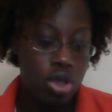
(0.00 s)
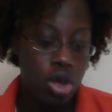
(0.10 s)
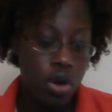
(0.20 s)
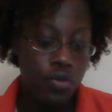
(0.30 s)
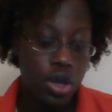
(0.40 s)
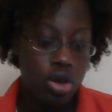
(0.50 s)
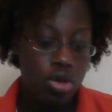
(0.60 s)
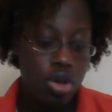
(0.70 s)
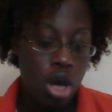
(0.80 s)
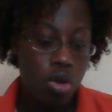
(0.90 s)
So
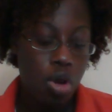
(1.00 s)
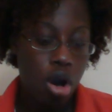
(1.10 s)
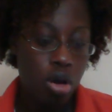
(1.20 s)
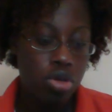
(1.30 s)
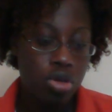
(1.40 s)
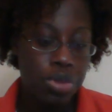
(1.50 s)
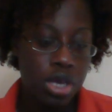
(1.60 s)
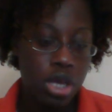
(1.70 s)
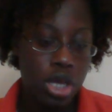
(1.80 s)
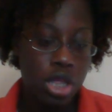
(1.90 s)
fingers are crossed,
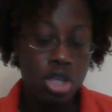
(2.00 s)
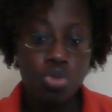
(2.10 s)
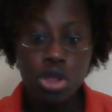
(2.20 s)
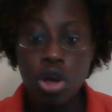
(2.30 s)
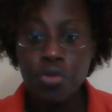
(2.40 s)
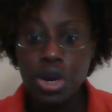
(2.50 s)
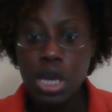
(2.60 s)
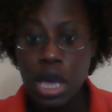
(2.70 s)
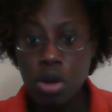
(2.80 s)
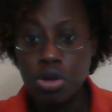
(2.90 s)
because this was over the
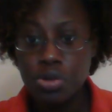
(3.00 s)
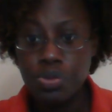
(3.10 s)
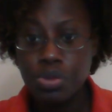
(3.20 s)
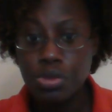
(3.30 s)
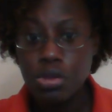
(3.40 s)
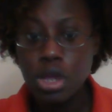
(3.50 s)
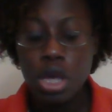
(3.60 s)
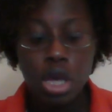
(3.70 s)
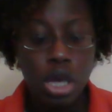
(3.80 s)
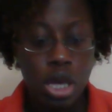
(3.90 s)
counter,
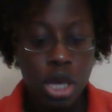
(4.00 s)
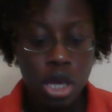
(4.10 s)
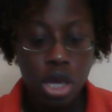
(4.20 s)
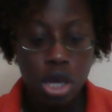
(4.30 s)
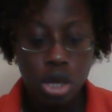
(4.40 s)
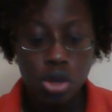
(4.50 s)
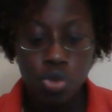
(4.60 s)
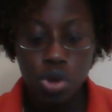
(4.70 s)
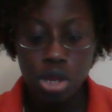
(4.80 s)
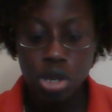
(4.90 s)
and
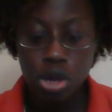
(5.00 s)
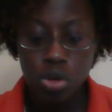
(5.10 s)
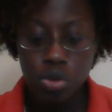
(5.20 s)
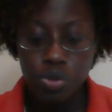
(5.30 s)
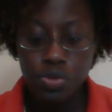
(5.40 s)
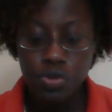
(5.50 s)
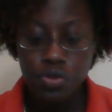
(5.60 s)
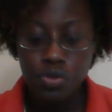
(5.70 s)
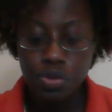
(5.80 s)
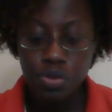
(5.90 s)
you really don't
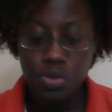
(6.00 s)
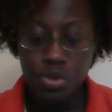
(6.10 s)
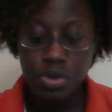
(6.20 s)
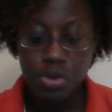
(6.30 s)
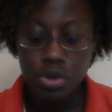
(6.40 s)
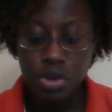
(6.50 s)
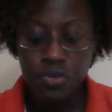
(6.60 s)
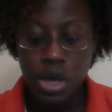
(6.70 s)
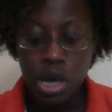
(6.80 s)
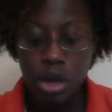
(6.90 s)

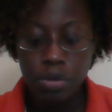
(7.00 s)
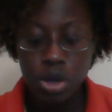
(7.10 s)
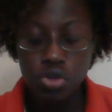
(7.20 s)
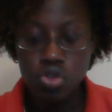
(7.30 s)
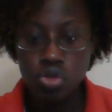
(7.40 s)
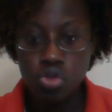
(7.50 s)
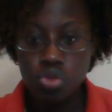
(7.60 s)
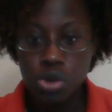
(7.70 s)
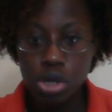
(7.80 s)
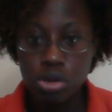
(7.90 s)
find much use
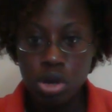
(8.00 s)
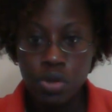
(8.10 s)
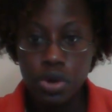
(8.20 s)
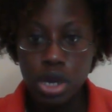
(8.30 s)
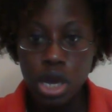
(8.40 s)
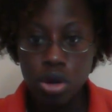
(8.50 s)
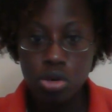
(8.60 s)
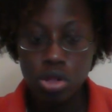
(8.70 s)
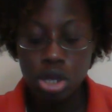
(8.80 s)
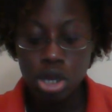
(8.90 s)
with over the
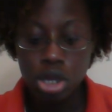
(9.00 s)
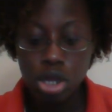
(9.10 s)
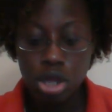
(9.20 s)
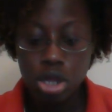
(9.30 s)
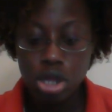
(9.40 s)
counter things.